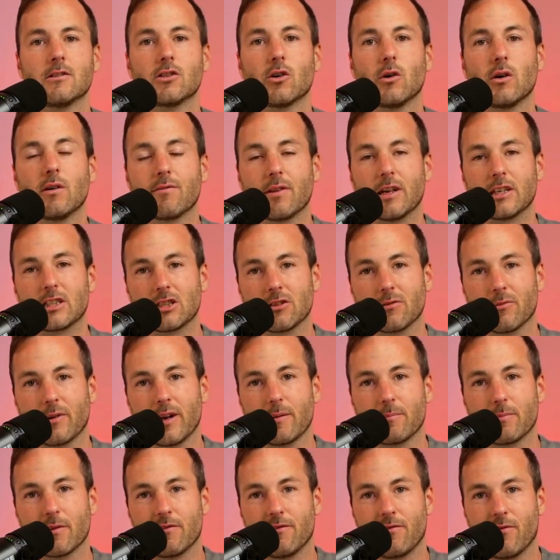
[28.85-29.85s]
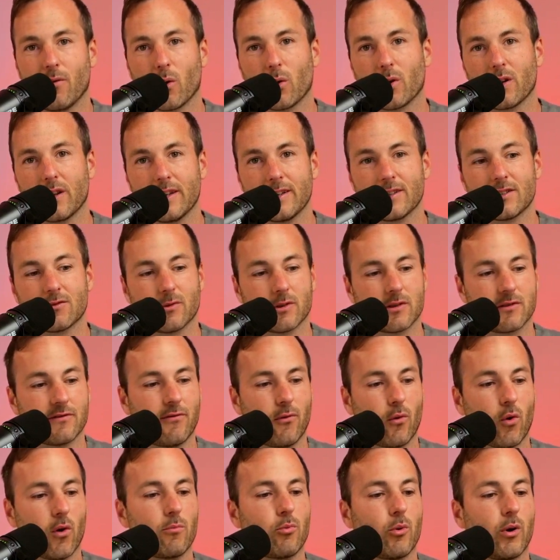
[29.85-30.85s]
So inflation rate before this was
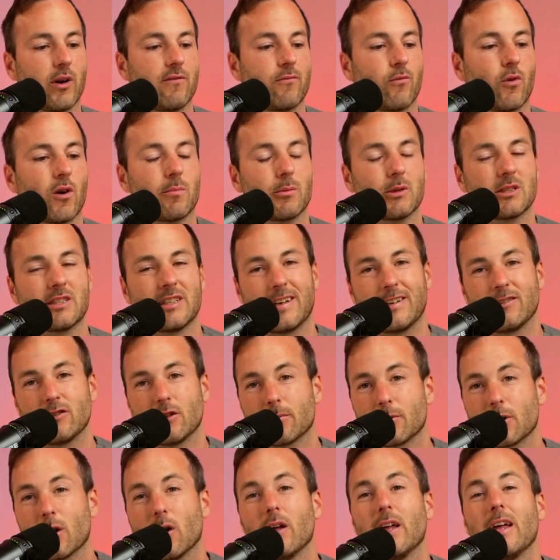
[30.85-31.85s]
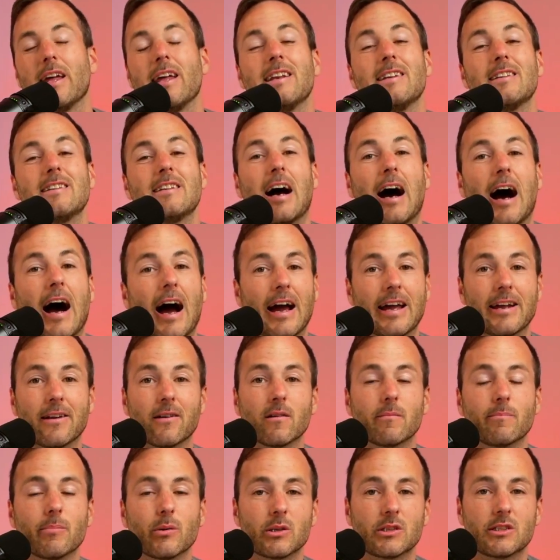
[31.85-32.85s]
4.4%, dropped an
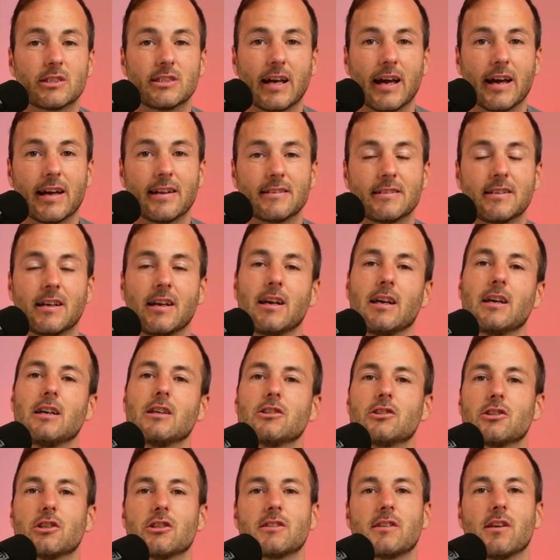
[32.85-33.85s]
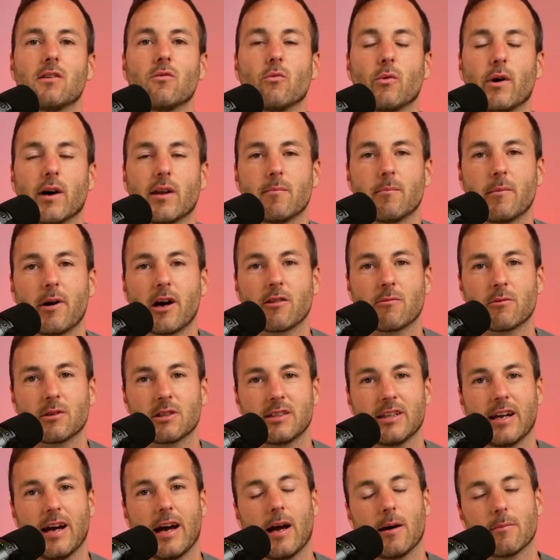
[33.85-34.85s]
entire percent just in 1 month,
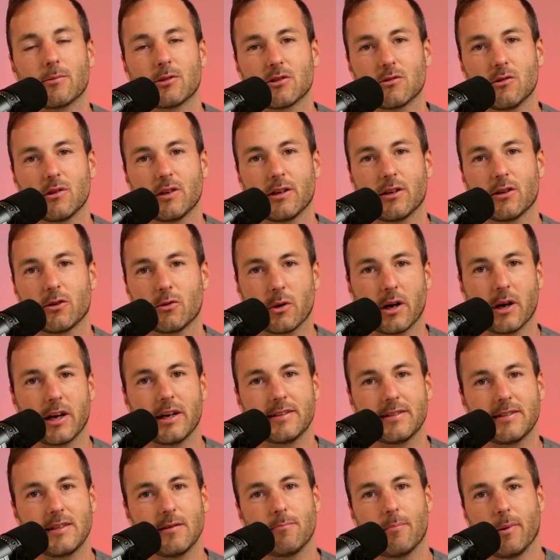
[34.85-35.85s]
was absolutely crazy.